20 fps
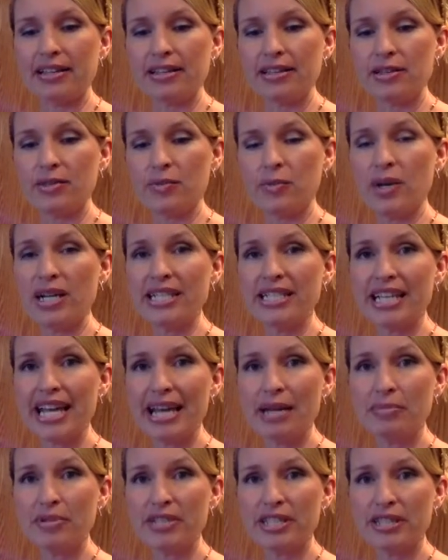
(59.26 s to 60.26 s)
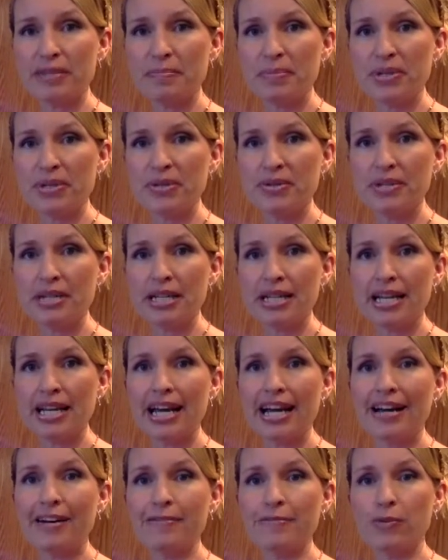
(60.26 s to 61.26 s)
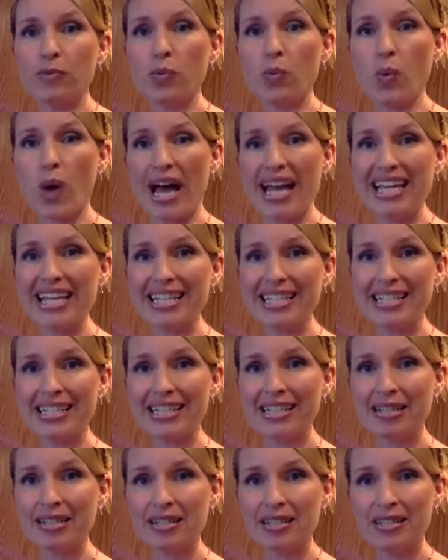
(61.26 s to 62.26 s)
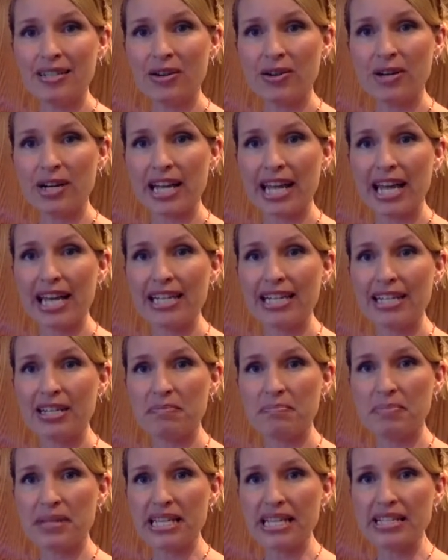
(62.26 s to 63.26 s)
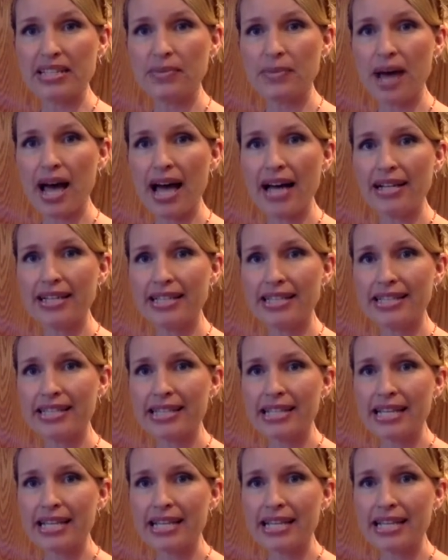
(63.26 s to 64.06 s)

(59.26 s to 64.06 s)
1 tablespoon of white organic beeswax.